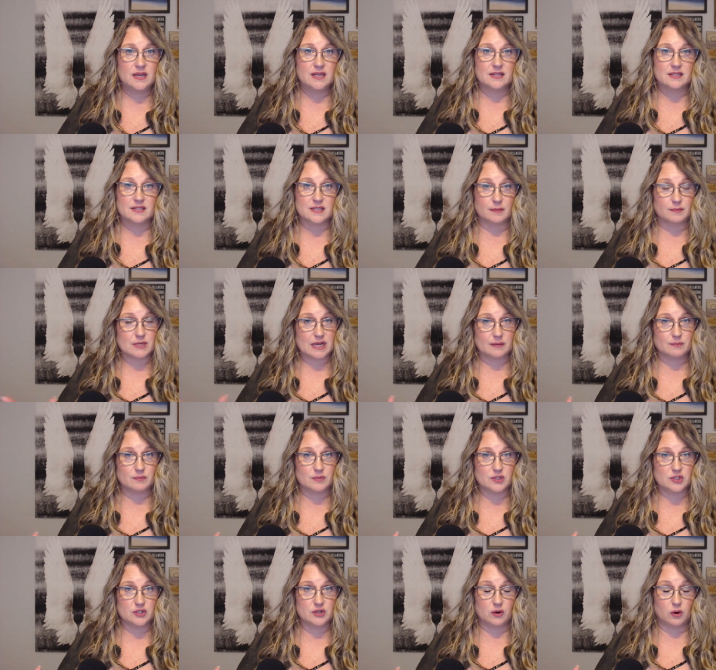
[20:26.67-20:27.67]

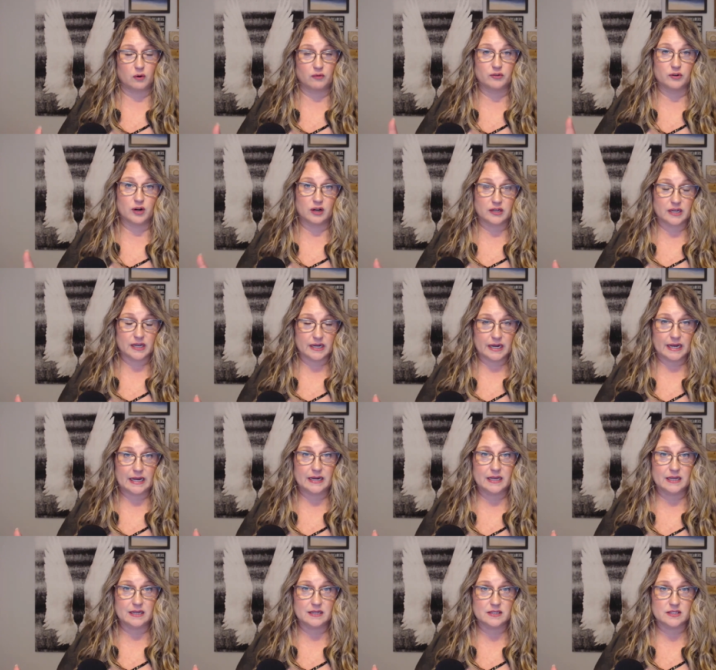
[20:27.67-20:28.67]
Sometimes overall
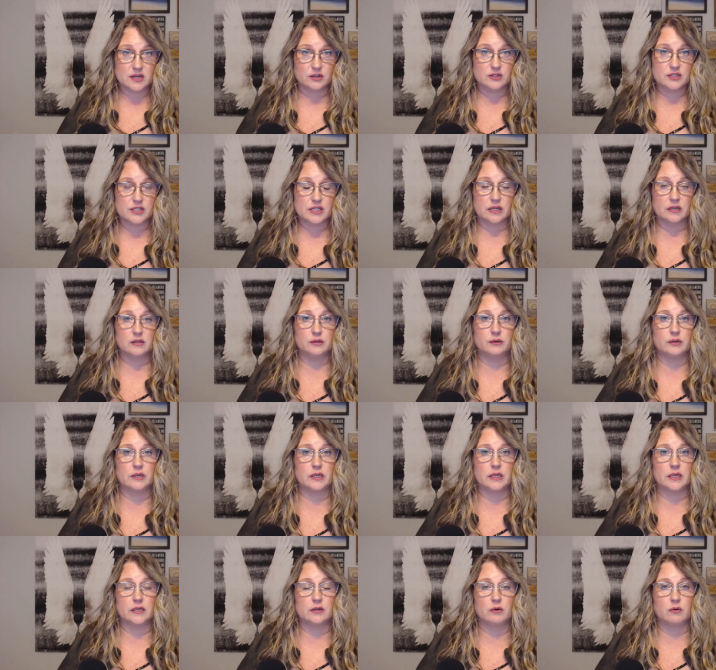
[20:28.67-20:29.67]
Canadians aren't
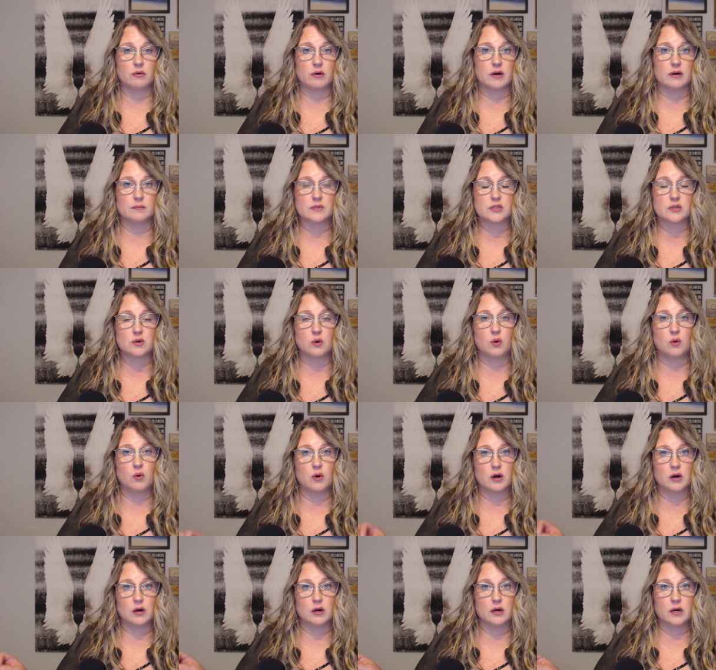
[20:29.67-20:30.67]
included in norms,
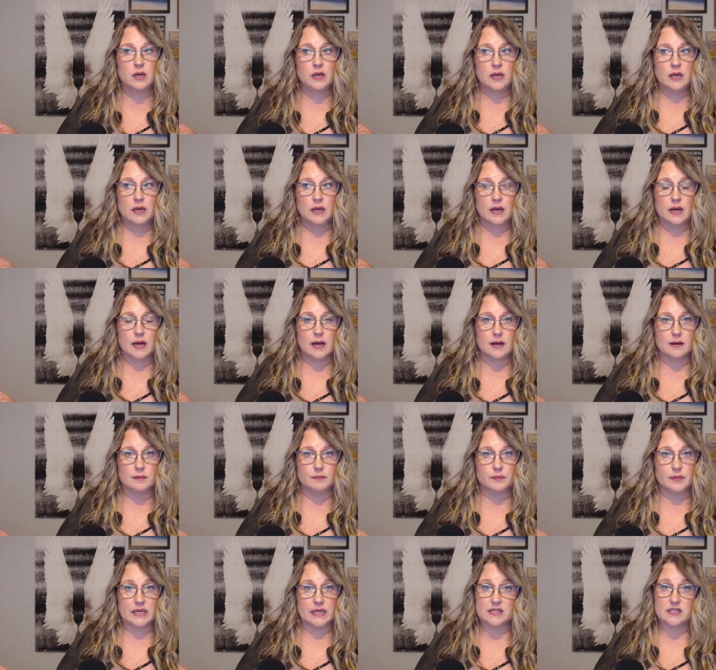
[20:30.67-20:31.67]
or
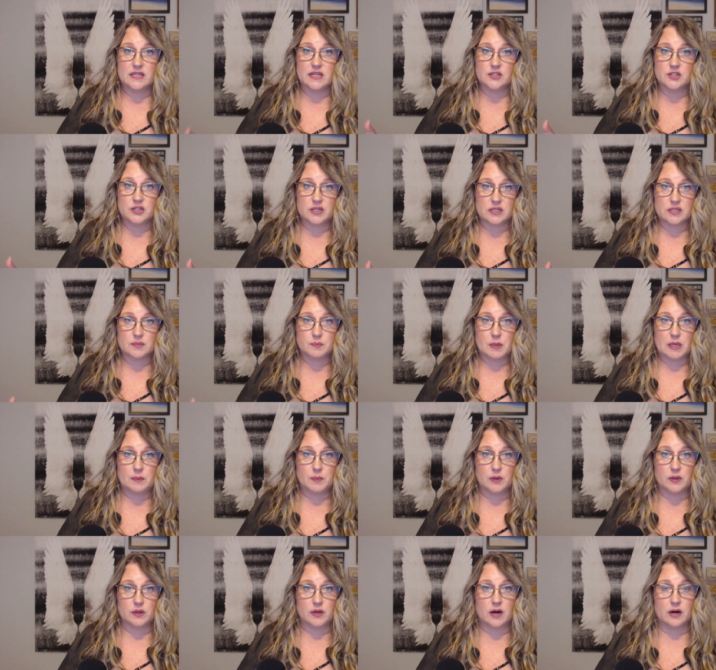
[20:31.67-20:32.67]
Indigenous
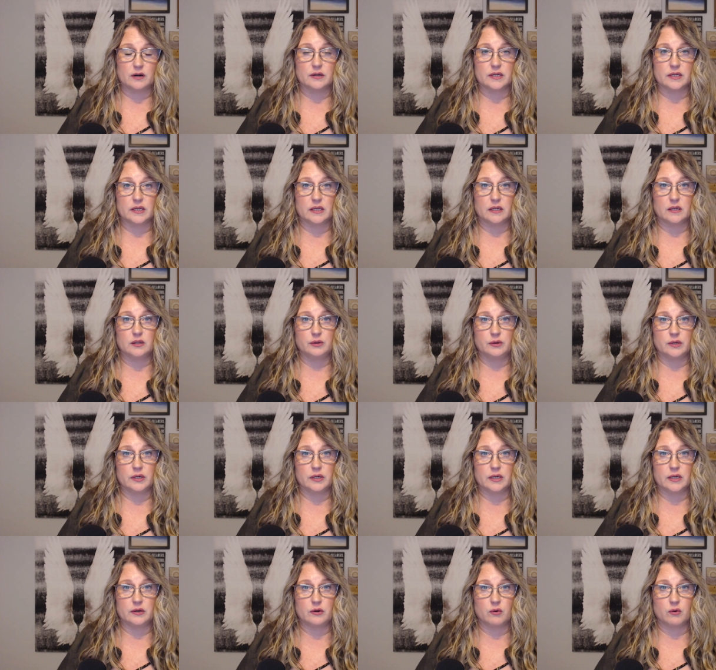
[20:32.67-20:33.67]
people aren't included
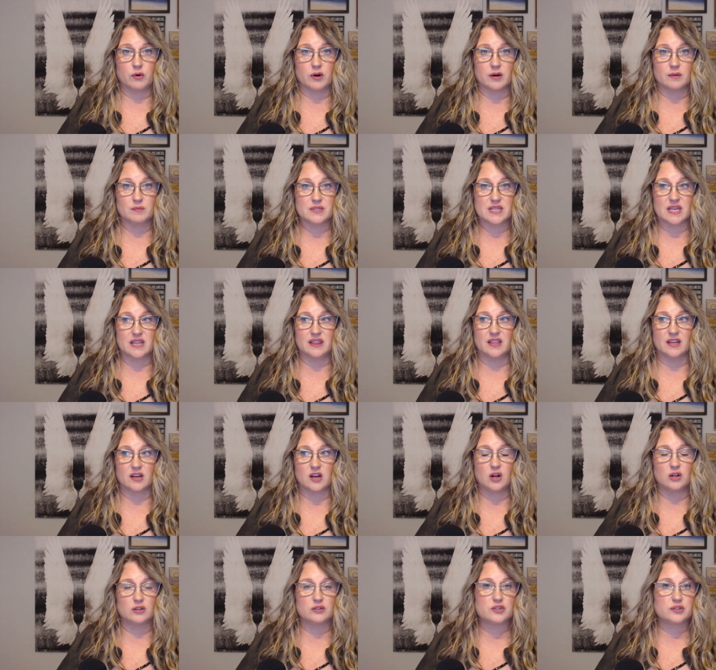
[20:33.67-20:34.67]
in norms, and the
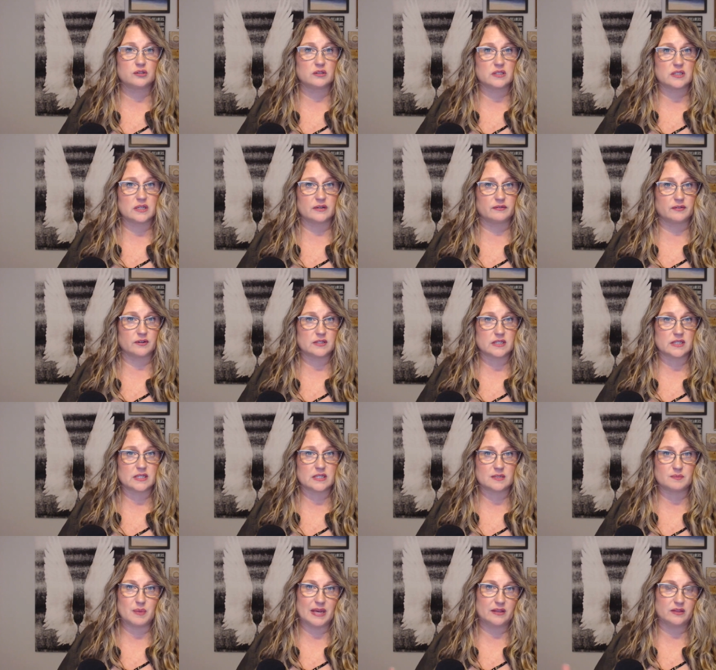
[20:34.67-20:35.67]
cultural
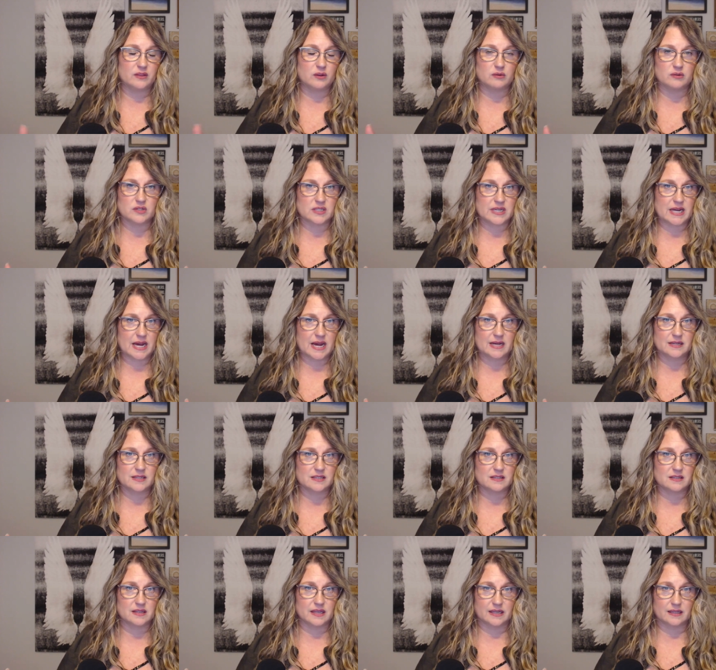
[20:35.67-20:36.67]
differences make those
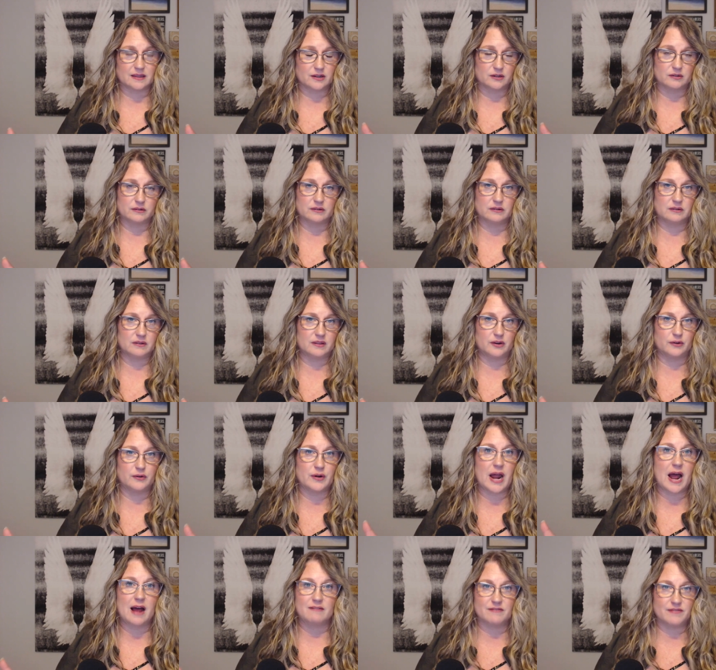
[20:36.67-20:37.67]
tests like they're
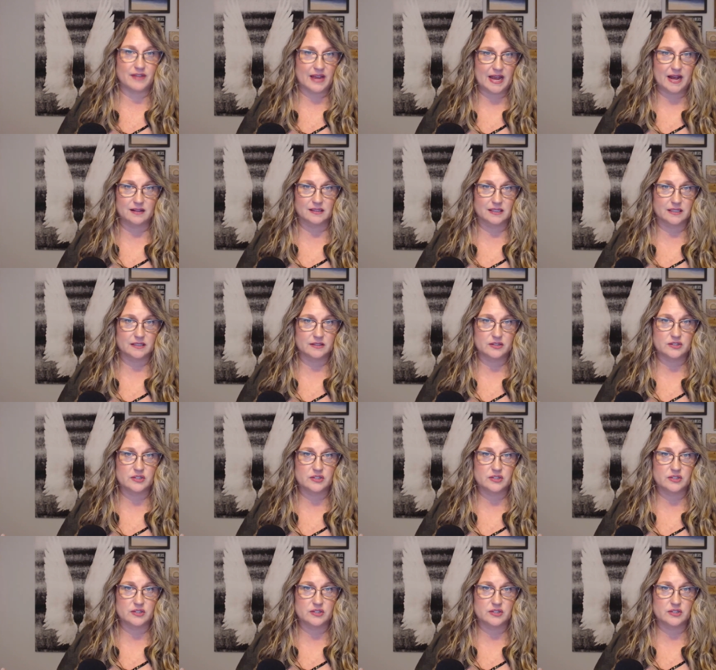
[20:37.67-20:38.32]
not valid.